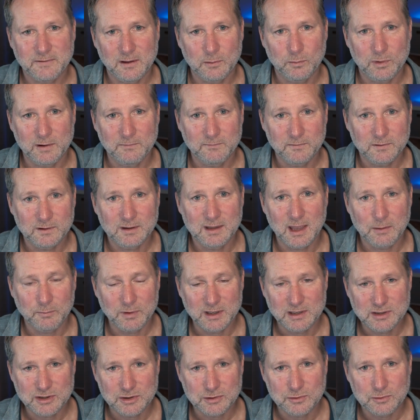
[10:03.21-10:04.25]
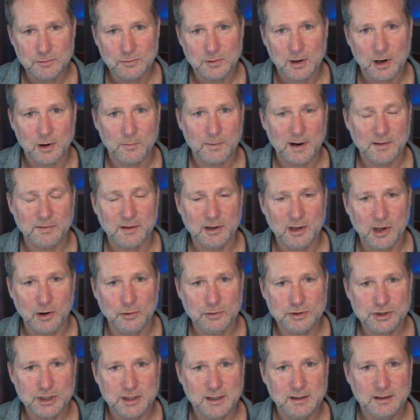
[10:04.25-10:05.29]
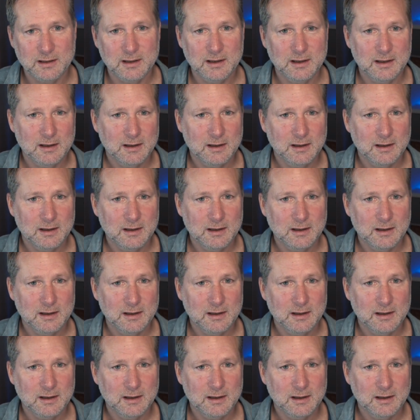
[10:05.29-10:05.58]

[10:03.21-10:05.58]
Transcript: that we do around the coaching,